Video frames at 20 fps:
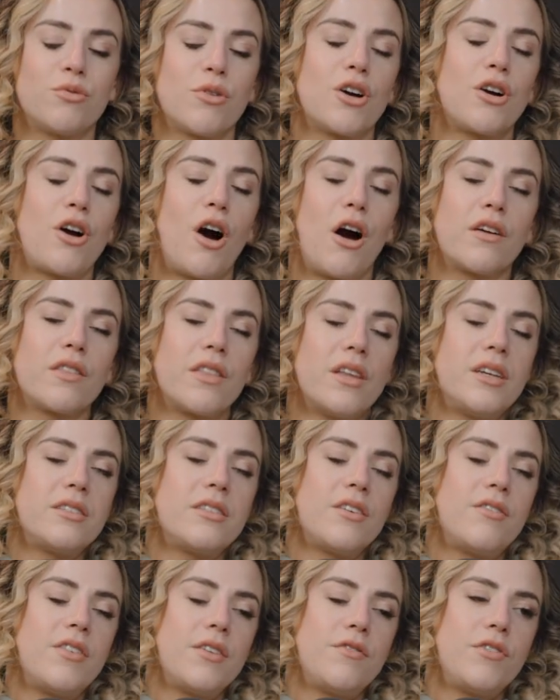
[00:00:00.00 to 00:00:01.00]

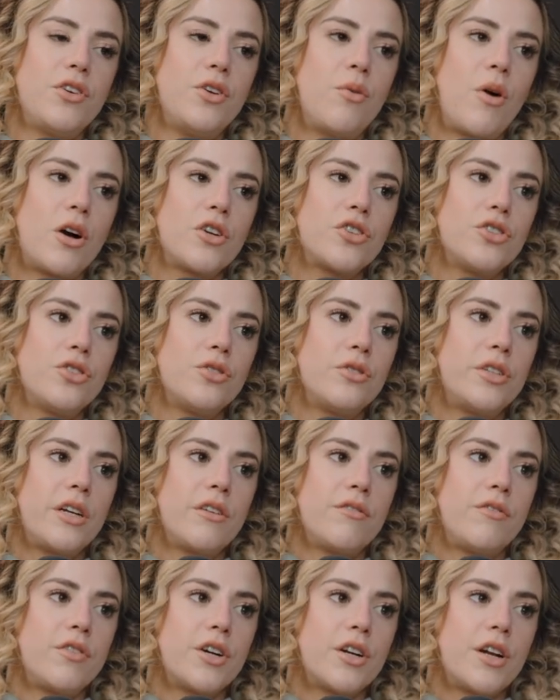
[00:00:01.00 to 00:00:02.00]
regardless of if you are
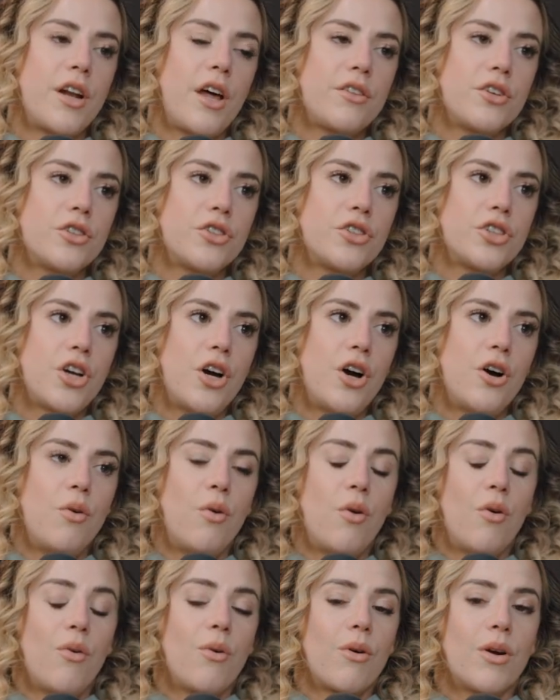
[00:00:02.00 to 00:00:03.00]
shooting for another
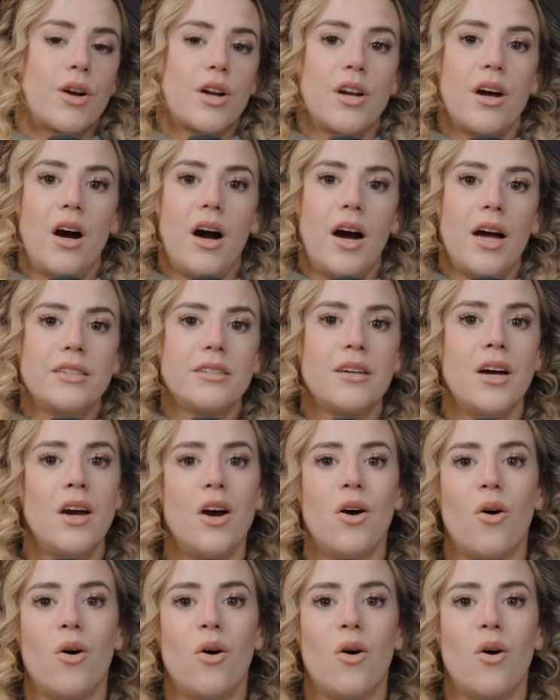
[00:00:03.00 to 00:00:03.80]
show or not,